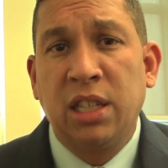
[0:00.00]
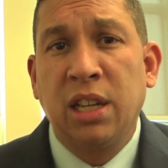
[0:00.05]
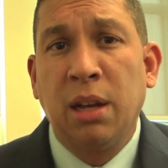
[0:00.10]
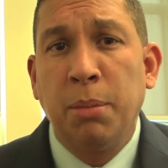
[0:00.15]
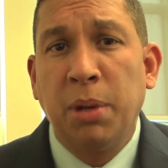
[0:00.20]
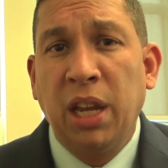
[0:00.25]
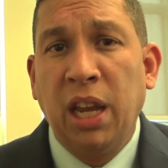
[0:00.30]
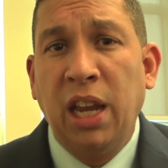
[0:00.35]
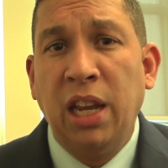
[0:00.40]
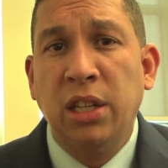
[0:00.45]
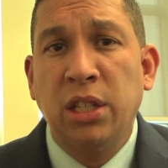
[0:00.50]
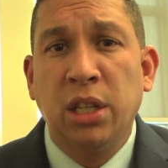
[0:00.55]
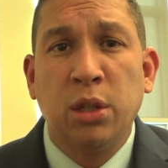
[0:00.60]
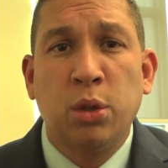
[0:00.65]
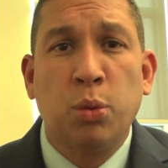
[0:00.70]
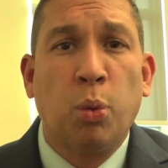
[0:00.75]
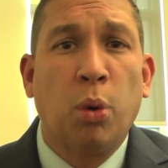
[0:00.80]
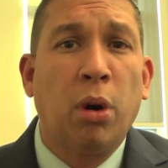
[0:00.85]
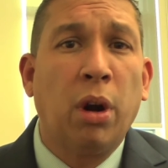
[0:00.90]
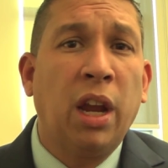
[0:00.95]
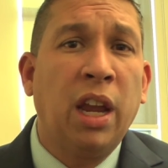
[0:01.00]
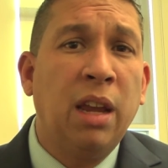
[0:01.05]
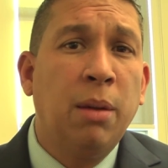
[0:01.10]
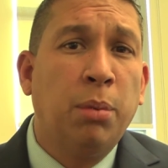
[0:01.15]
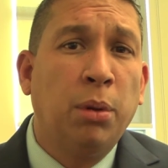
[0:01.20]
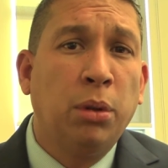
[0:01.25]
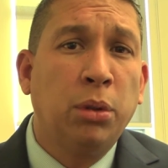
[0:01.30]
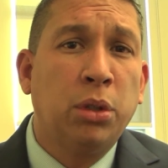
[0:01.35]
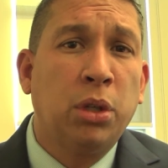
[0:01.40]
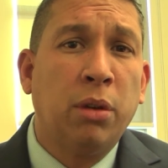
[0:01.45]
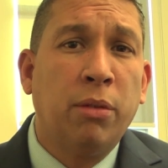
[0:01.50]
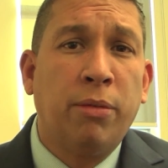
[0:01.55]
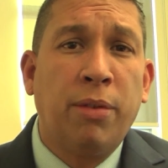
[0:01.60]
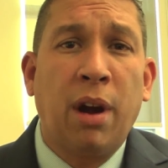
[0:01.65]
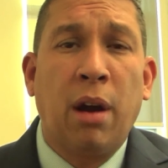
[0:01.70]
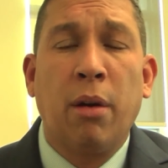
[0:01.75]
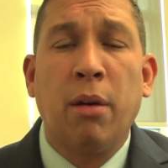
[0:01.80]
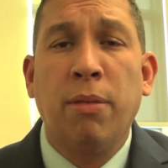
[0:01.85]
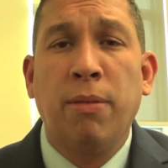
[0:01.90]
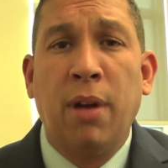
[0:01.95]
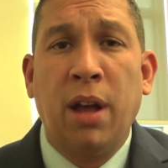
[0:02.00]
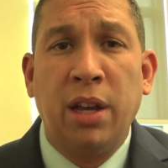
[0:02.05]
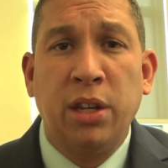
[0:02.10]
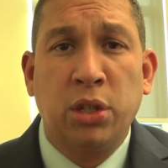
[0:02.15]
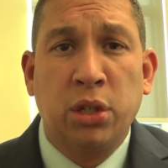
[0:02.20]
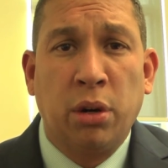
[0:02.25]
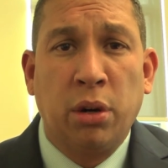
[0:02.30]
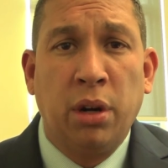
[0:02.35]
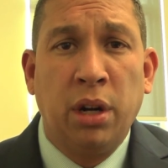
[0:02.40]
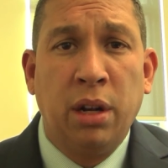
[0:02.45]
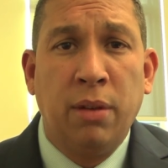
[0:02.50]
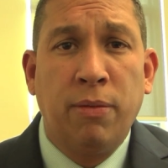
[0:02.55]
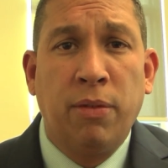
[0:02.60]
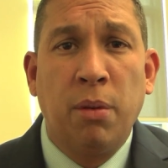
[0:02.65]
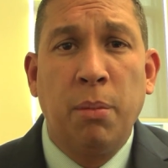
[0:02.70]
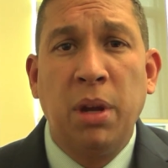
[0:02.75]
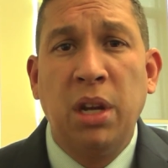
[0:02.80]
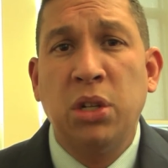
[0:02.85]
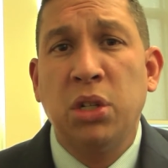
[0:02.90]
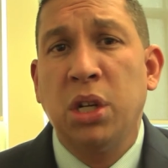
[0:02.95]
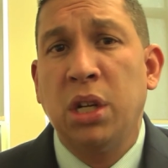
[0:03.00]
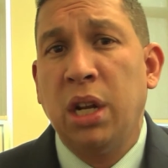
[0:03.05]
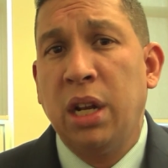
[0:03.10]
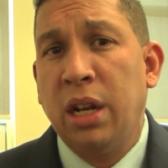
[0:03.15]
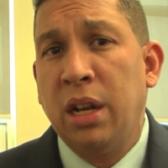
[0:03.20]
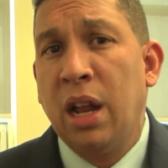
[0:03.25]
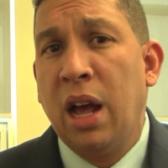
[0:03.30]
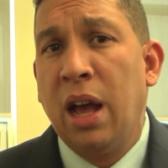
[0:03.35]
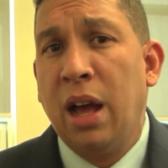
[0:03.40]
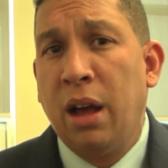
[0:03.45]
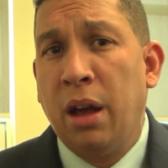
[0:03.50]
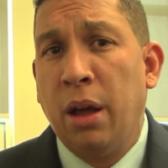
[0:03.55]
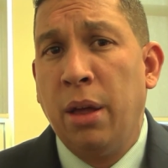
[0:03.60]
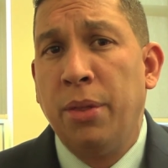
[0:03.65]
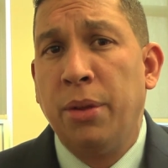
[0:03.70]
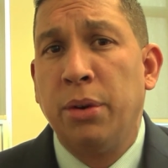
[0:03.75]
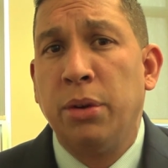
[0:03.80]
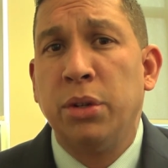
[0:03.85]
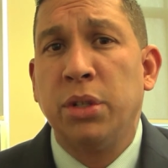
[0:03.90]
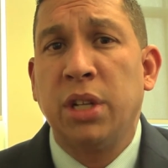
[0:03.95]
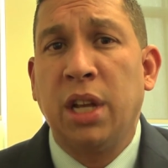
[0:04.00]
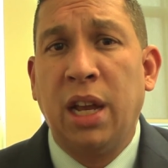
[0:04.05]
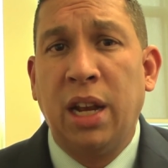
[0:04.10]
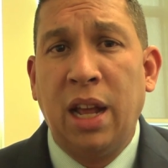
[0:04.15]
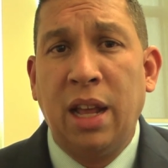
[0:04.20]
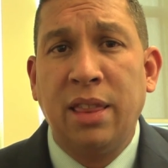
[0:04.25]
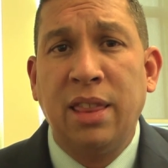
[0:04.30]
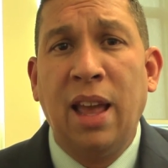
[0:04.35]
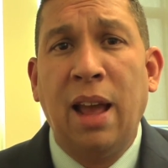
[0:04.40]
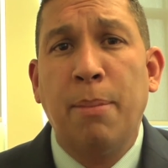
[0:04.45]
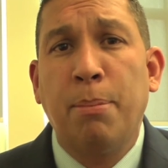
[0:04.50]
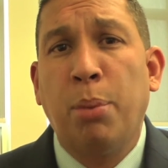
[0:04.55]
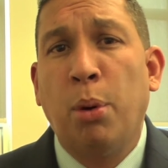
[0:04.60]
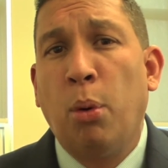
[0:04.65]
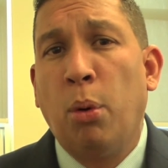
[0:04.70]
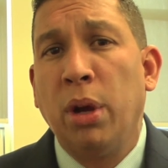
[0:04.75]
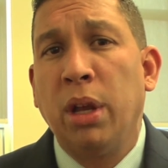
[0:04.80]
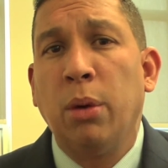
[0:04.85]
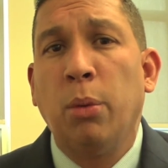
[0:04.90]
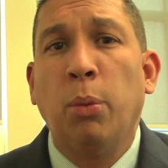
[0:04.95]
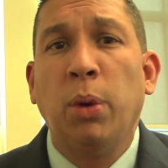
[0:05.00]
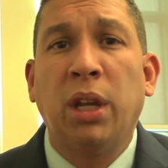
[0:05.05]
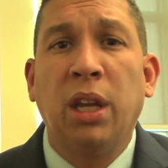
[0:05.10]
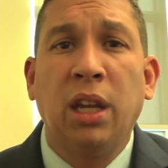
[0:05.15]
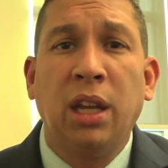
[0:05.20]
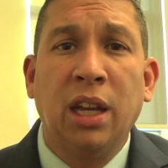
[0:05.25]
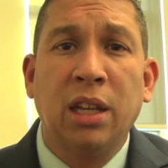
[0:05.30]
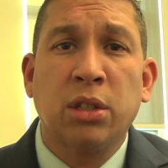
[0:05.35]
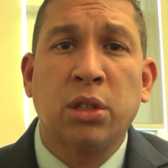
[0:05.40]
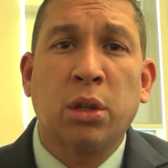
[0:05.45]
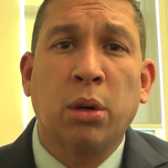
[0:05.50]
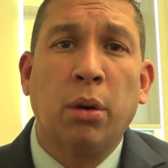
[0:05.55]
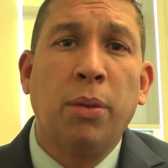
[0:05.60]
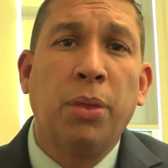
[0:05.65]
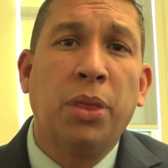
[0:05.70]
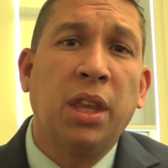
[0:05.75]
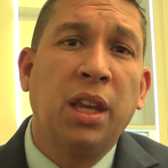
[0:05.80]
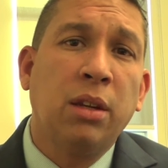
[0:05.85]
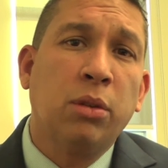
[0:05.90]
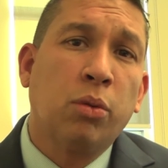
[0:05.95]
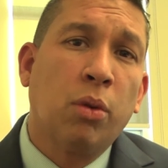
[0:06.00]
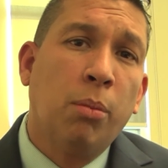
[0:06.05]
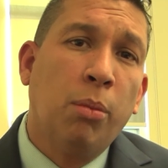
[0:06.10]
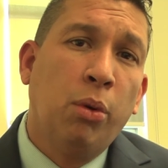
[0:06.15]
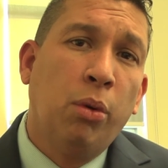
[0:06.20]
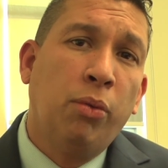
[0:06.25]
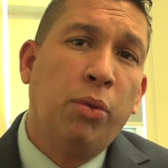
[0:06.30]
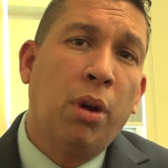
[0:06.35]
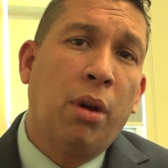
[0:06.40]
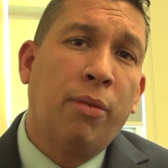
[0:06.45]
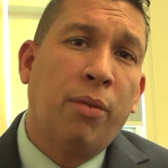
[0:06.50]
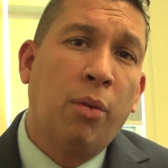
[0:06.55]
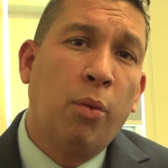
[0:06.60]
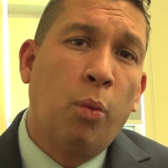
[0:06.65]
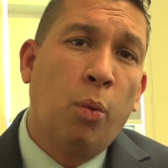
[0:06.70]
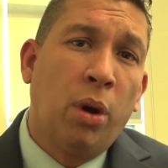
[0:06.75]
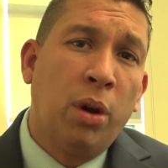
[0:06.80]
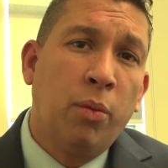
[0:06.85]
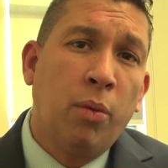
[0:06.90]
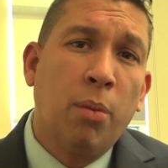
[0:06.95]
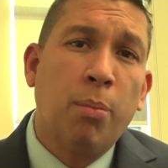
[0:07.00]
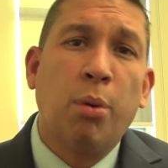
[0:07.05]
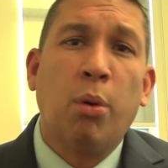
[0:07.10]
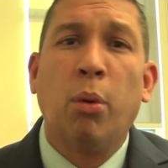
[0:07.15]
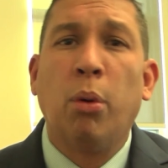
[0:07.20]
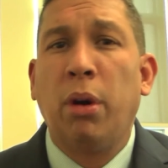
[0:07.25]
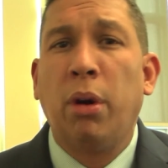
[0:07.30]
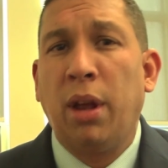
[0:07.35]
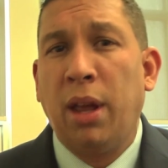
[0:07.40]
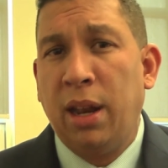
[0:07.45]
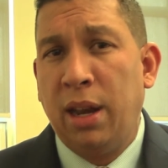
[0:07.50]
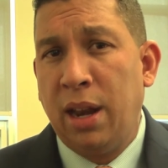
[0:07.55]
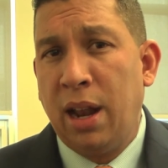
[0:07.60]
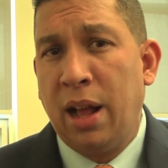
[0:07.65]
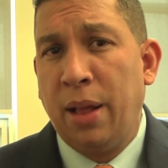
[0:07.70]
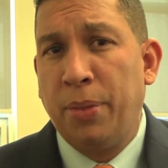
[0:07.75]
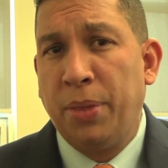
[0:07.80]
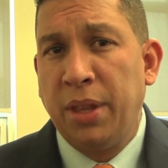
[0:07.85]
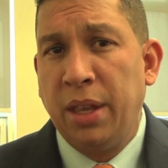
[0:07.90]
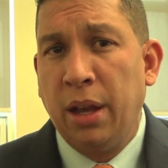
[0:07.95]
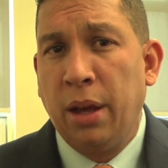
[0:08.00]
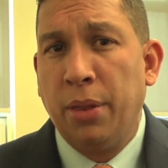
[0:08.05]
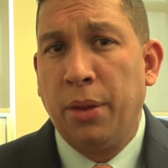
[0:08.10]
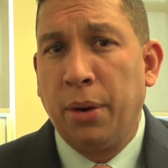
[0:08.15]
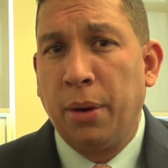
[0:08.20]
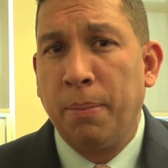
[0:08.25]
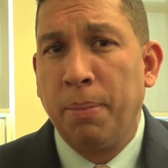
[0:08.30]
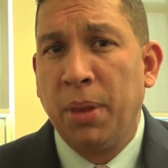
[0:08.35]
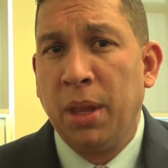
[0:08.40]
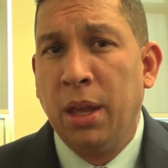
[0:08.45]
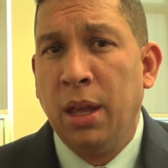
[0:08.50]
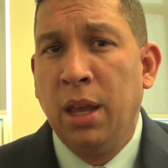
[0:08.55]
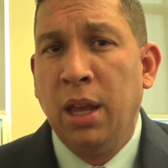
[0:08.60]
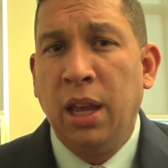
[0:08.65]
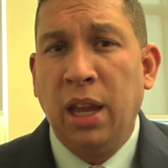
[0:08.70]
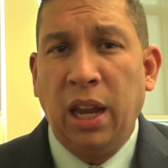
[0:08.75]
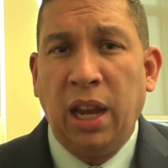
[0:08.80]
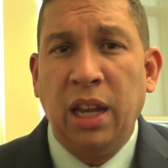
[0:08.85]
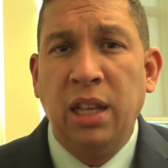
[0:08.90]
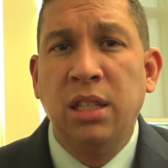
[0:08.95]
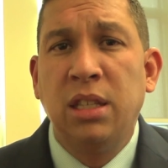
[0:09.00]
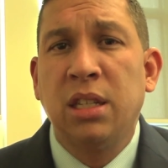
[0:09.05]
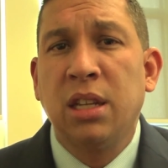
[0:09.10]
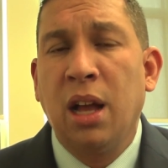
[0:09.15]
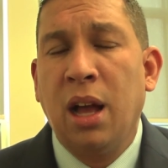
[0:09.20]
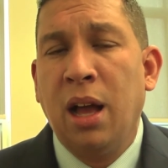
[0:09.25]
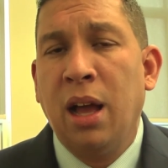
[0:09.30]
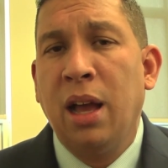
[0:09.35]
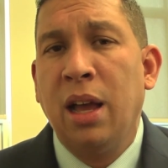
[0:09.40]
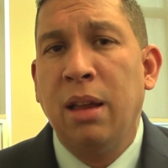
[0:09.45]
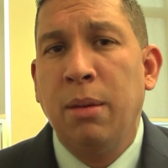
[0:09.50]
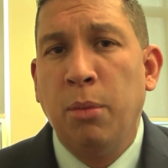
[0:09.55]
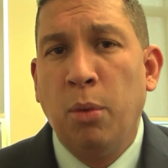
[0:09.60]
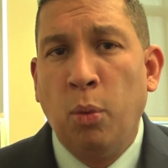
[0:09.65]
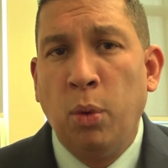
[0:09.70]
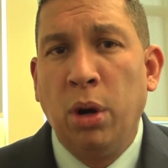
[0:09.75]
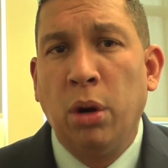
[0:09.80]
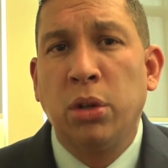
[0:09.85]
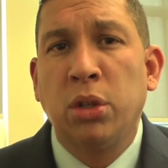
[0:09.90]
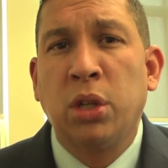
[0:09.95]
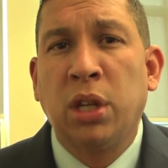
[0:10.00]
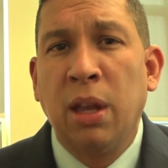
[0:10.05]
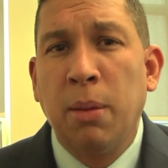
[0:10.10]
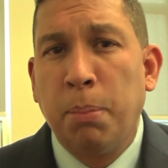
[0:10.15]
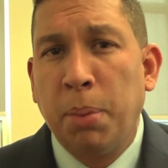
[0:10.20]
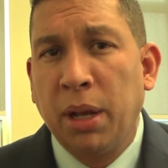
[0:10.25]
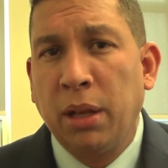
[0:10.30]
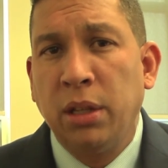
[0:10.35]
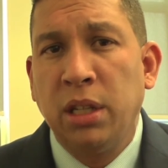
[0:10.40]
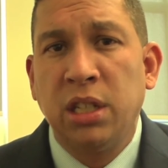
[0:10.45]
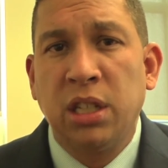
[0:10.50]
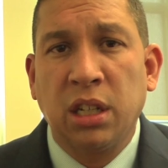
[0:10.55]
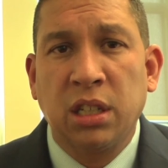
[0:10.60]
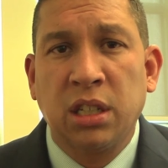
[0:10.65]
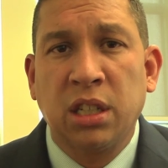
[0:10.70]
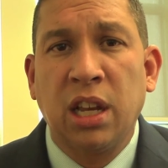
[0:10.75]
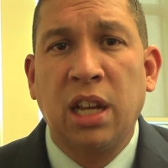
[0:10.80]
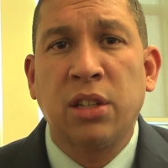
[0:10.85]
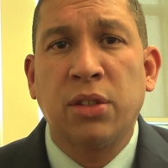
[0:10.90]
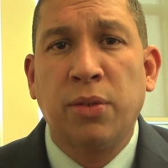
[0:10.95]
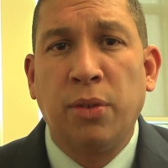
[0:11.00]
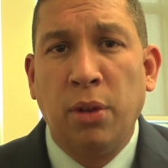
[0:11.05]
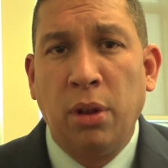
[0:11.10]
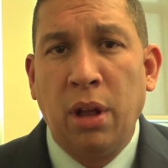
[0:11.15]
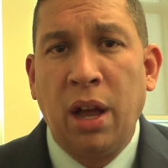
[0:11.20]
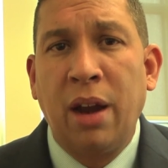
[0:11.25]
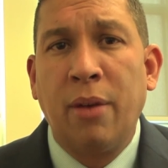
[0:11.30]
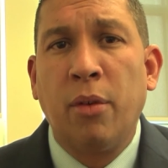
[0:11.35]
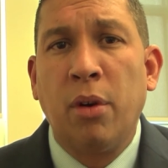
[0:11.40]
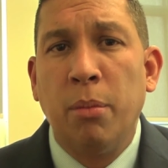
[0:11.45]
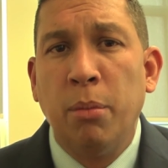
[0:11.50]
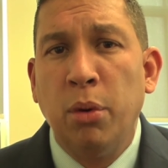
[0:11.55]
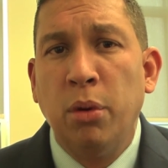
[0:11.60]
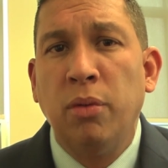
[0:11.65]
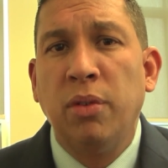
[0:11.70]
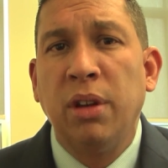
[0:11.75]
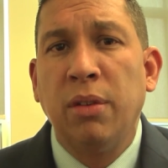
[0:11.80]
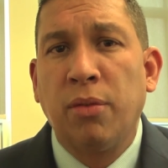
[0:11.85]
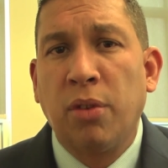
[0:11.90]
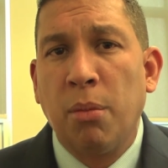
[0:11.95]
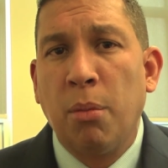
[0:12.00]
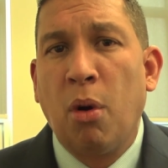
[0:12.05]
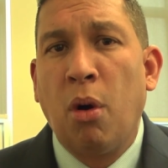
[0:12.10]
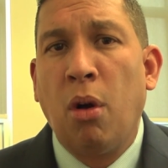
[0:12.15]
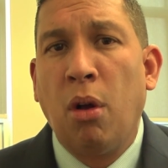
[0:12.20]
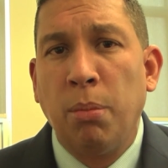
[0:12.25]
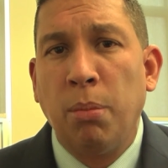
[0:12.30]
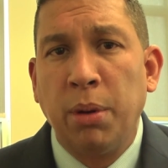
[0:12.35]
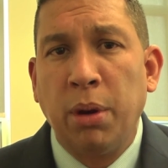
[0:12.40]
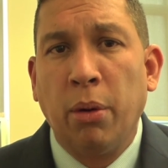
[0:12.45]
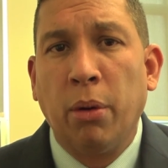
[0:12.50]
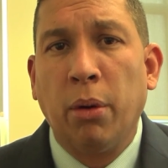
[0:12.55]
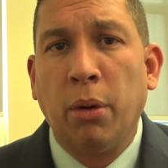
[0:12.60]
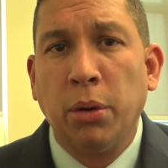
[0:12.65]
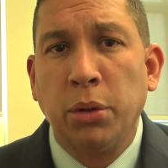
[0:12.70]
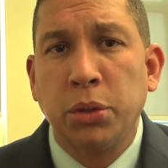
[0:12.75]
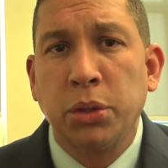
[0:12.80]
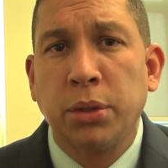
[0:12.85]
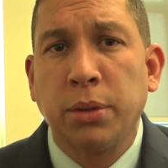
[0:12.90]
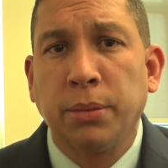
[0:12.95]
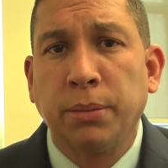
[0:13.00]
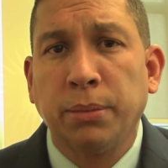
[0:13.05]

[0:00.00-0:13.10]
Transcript: some cases, we're able to verify certain information and not others, and at that point, we can get certain things removed off of one report and not the other. In time, we are typically successful at removing from all bureaus.